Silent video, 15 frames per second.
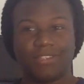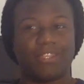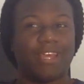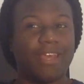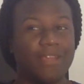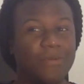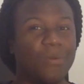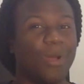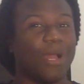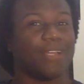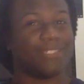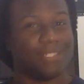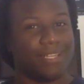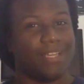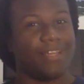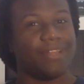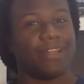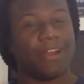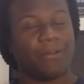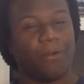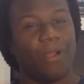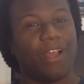Can you guys see
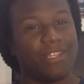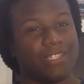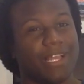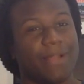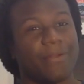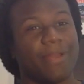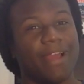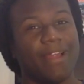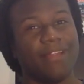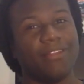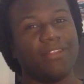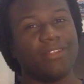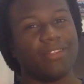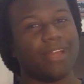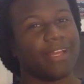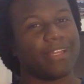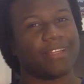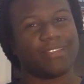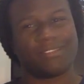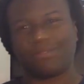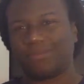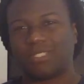that Raizo kind of looked like
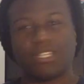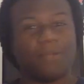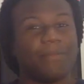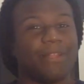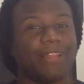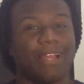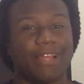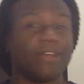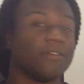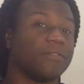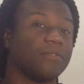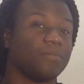something like